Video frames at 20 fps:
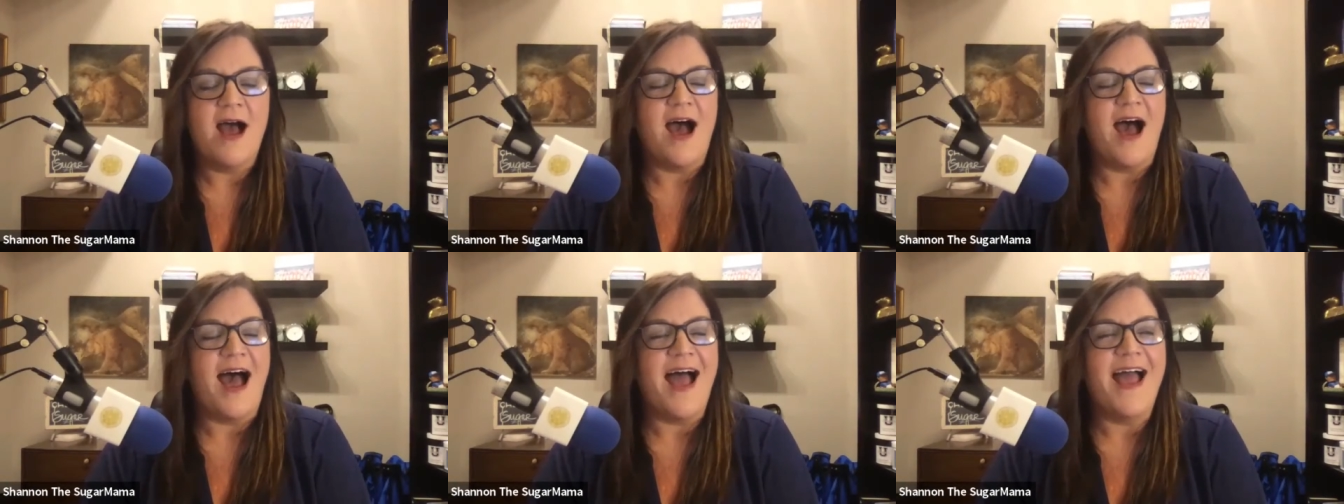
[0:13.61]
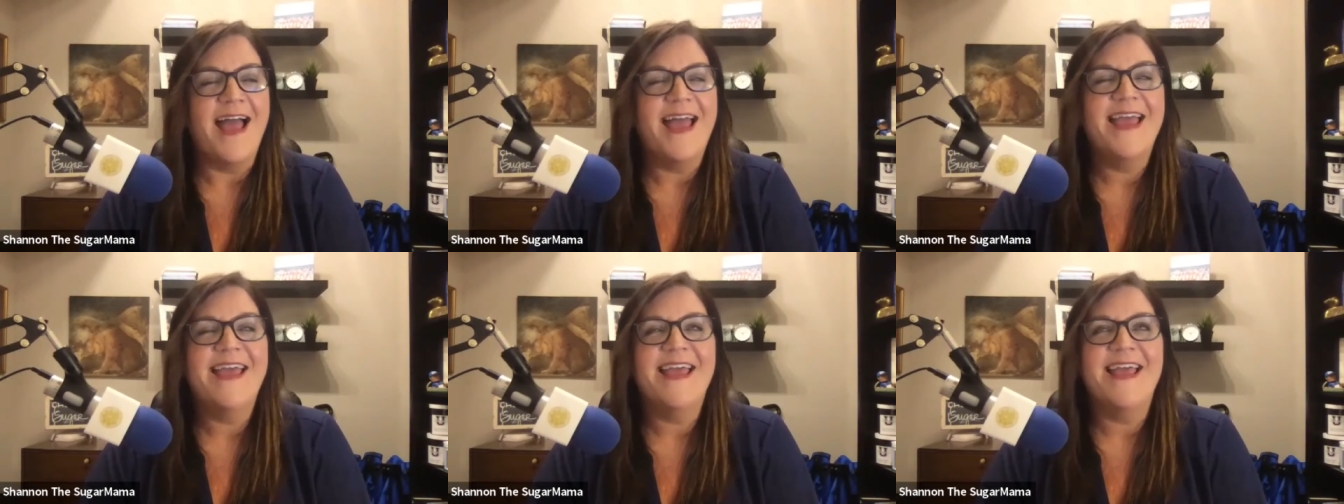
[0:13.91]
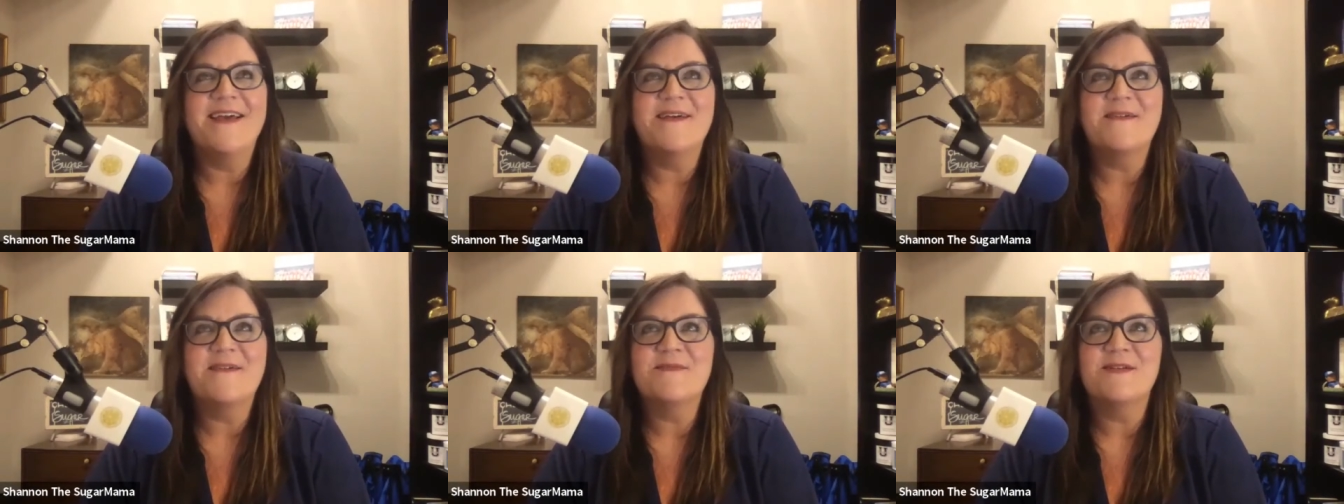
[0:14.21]
I
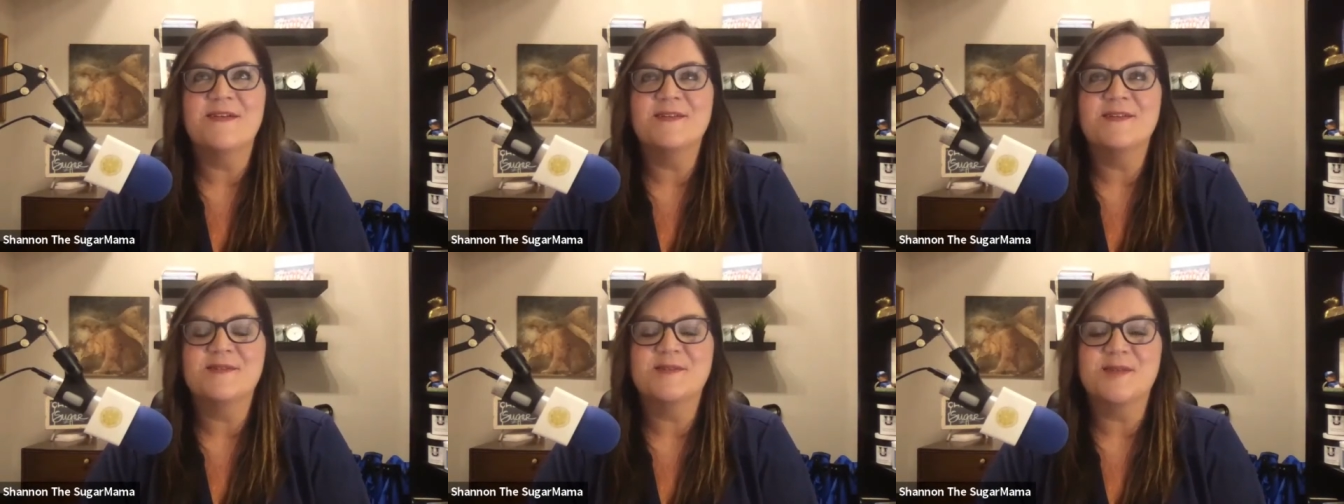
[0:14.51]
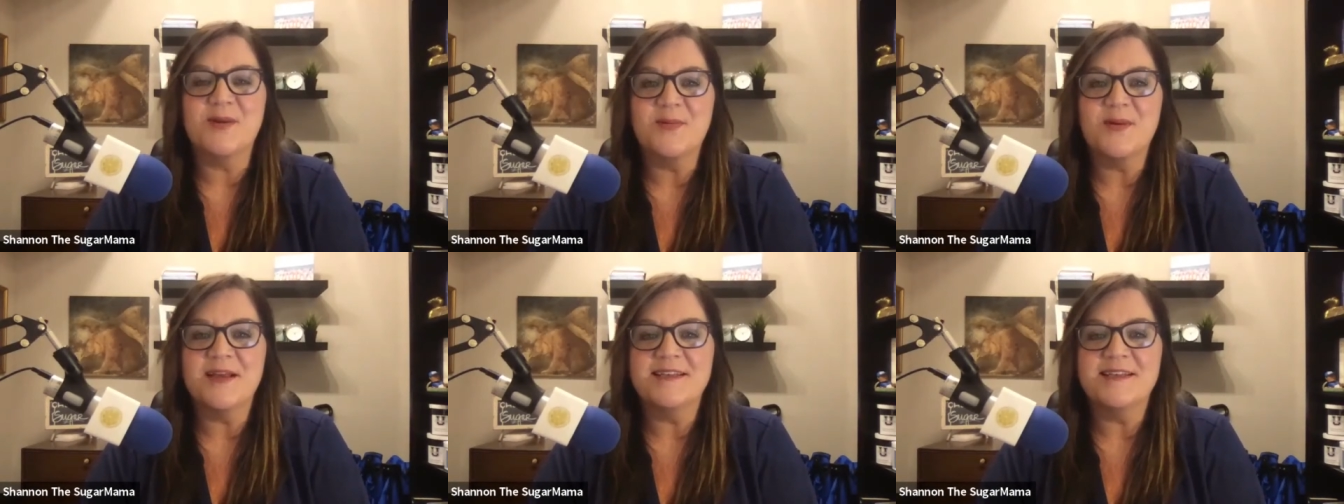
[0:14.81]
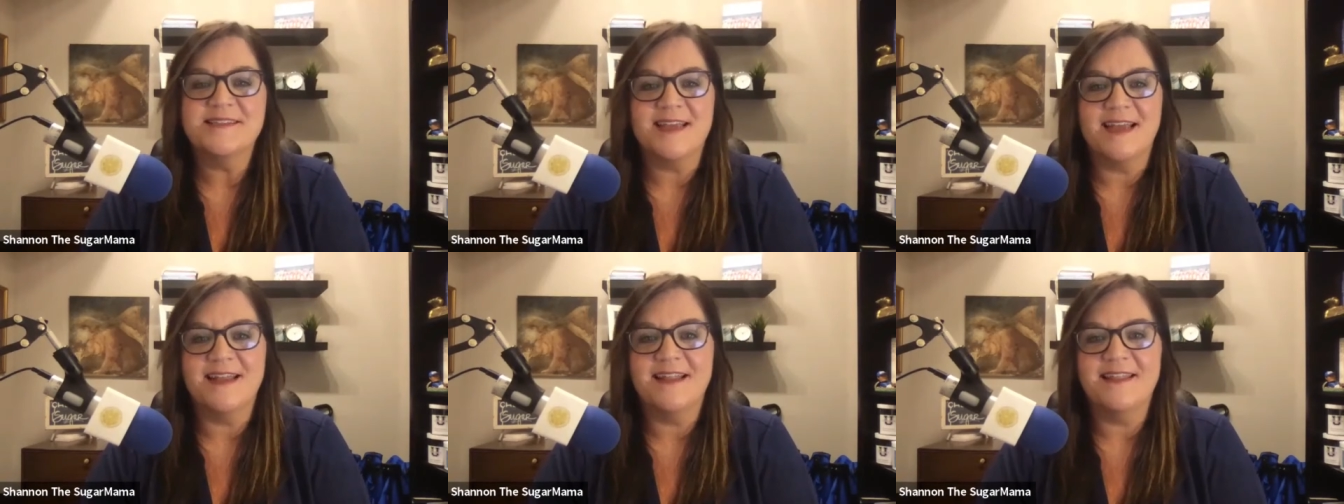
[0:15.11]
am so
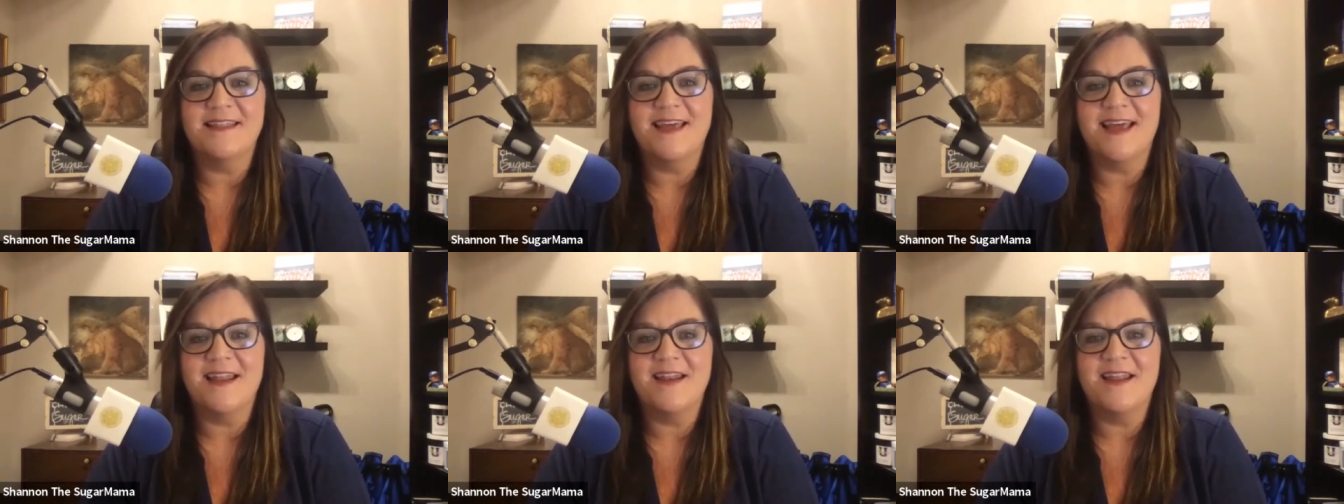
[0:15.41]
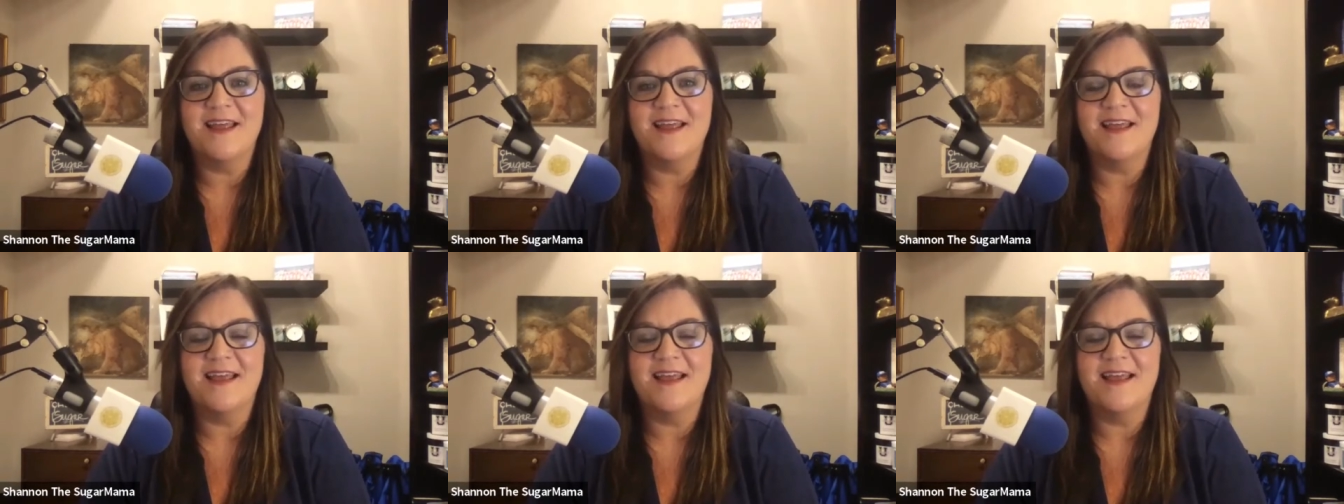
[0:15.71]
excited that